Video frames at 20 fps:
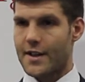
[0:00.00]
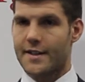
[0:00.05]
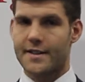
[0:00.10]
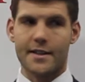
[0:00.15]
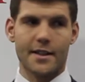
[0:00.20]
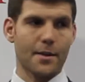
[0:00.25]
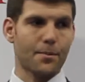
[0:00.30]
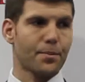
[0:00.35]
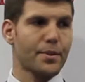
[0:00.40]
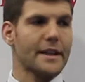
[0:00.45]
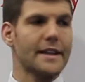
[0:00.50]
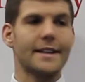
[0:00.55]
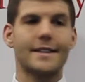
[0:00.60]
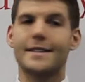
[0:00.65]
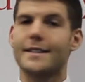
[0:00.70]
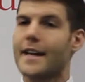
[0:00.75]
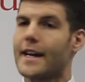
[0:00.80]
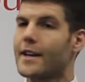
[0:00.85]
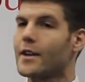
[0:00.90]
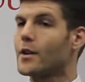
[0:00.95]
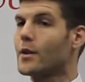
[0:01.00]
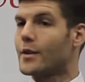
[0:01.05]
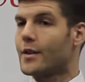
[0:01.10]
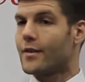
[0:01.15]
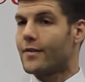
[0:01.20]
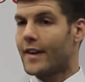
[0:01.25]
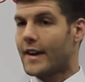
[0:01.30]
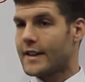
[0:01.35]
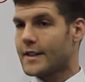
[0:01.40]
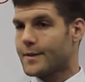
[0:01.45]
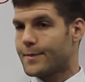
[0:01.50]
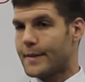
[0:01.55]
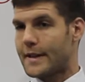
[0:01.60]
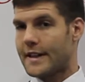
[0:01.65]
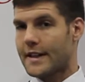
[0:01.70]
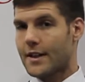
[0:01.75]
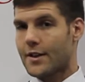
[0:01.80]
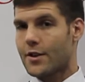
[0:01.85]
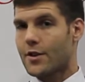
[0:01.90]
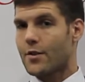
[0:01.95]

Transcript: It's a completely standalone device, meaning you